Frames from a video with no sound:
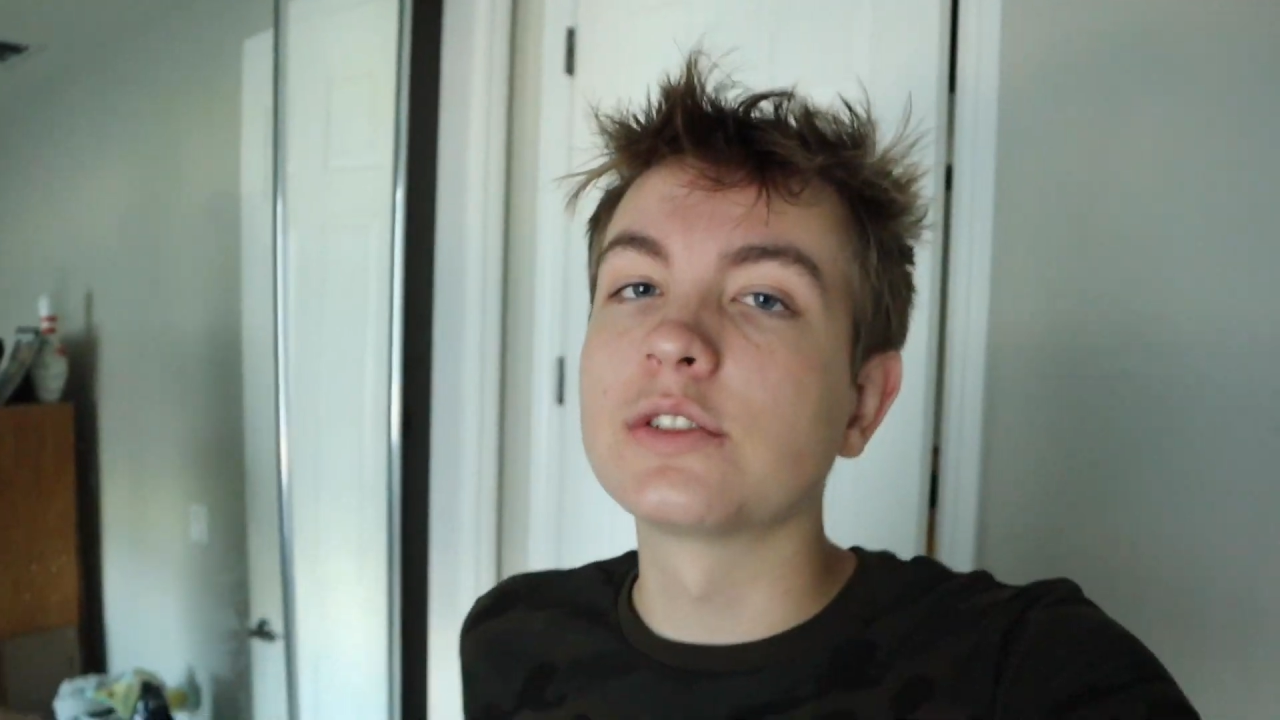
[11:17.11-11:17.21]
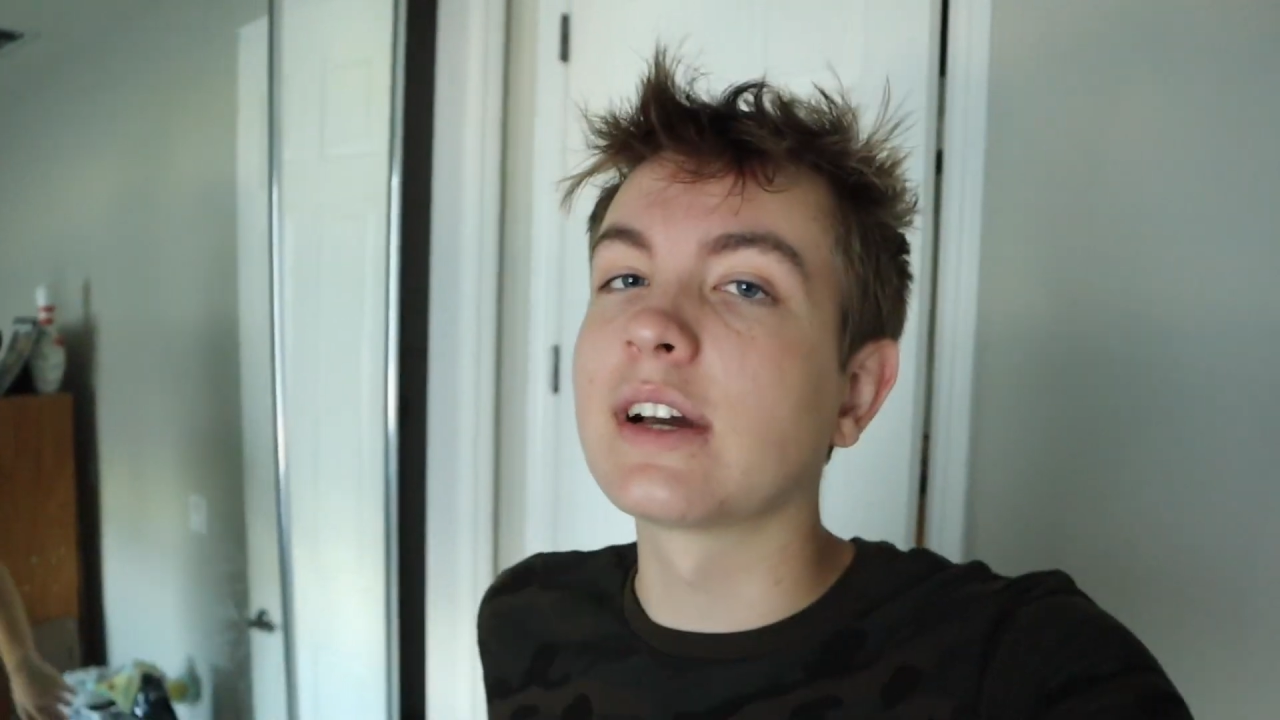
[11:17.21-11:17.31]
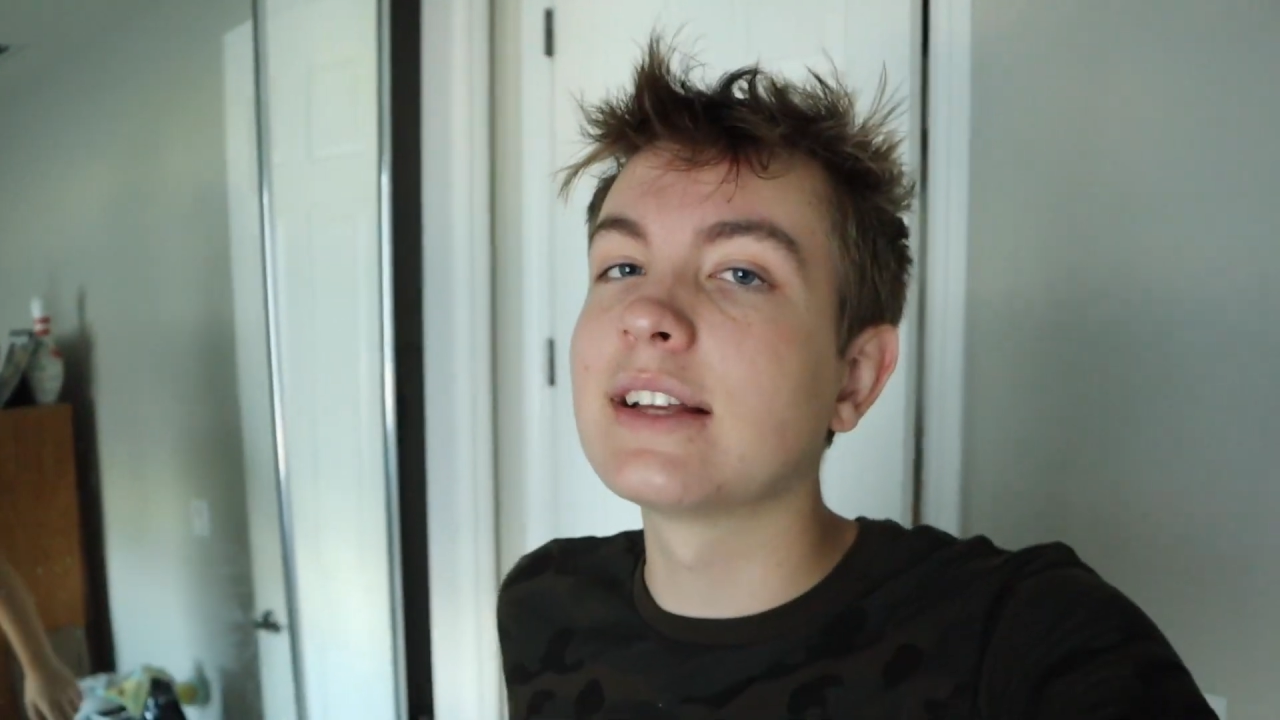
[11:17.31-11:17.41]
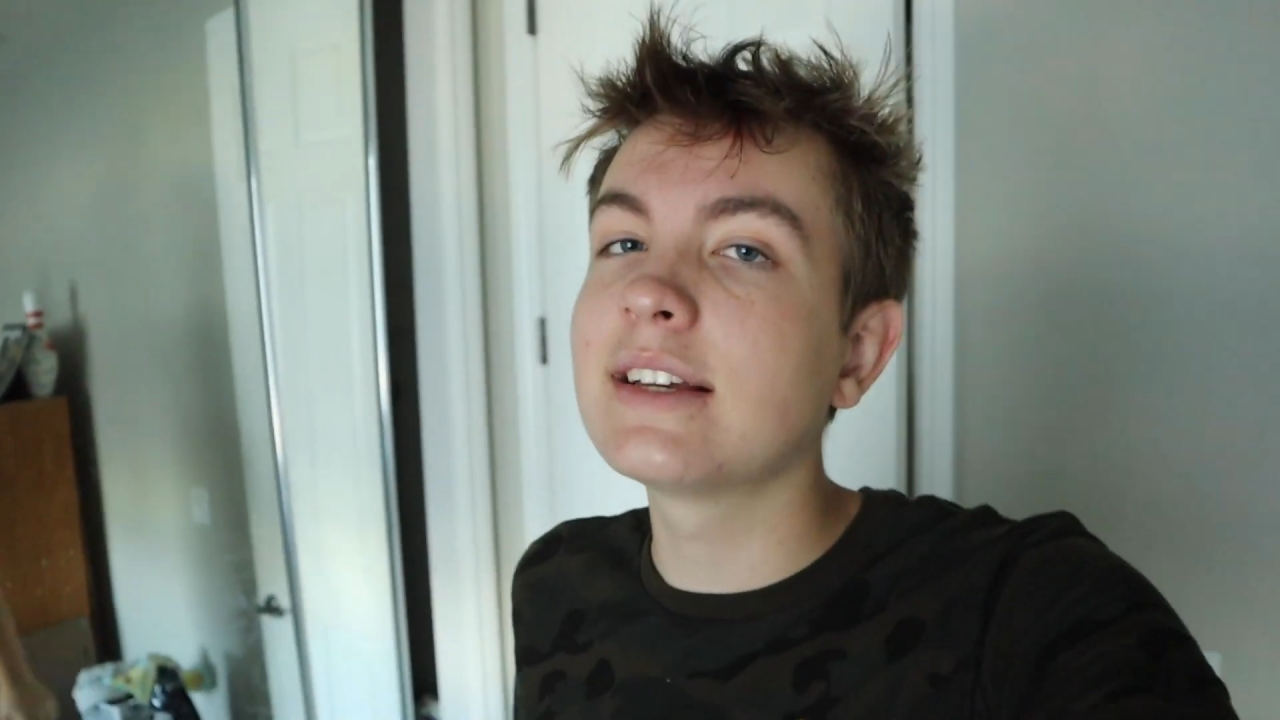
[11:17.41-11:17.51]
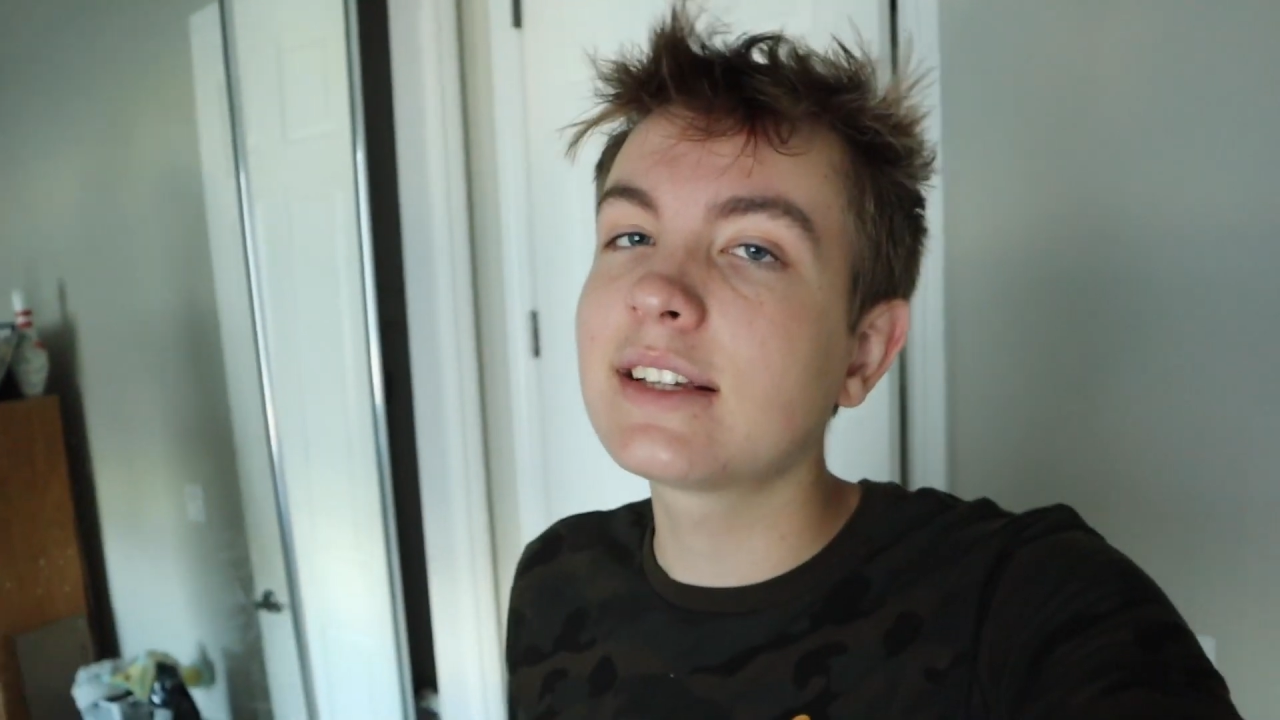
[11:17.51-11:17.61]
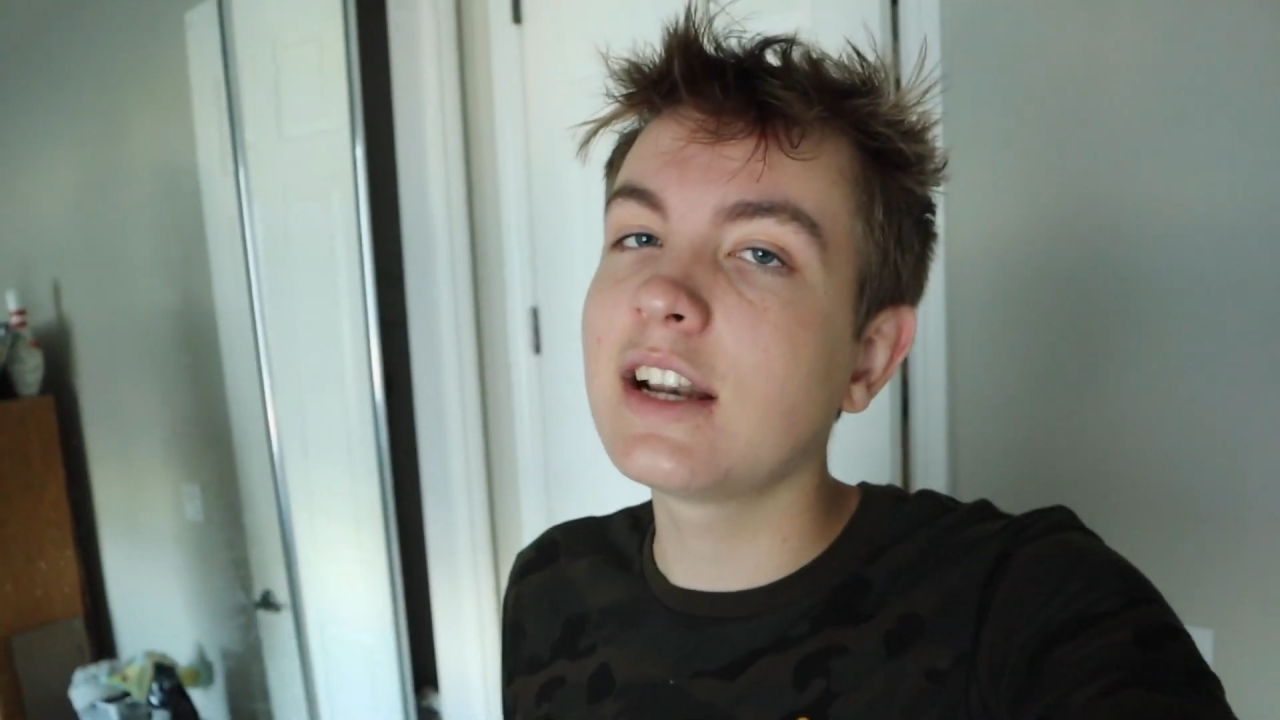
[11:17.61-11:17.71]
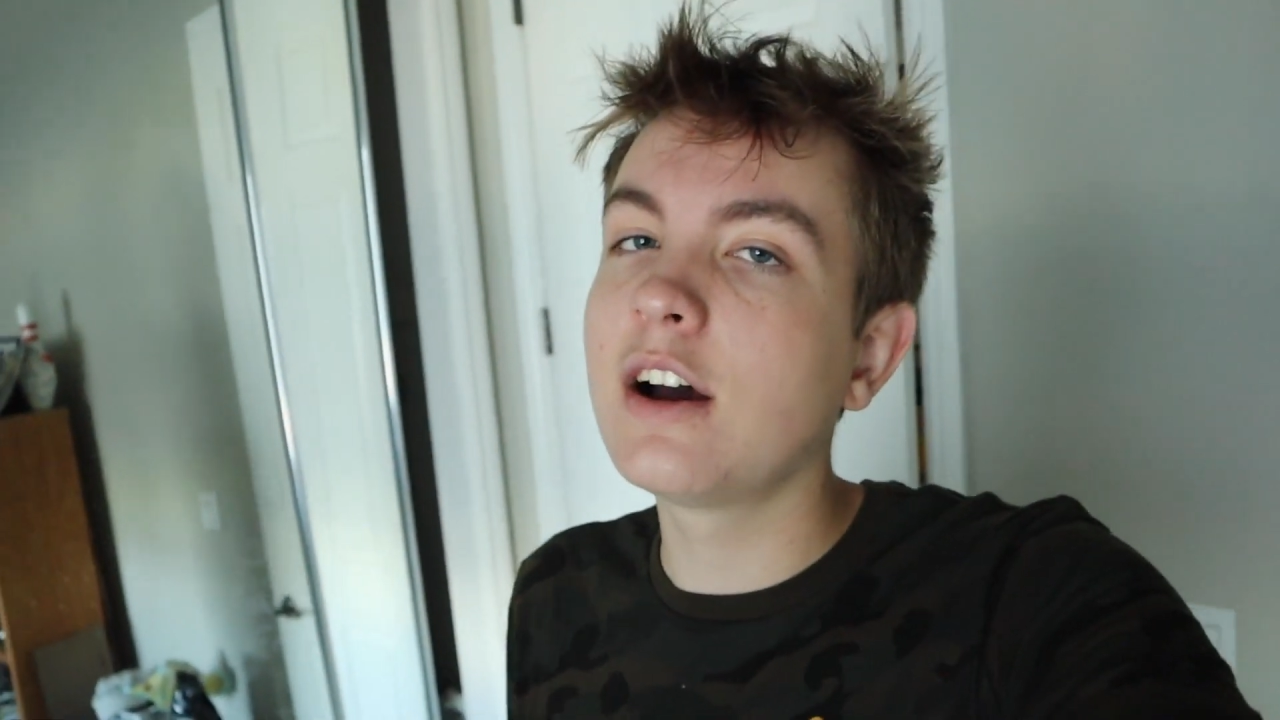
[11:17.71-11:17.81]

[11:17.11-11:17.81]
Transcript: So guys, that's kind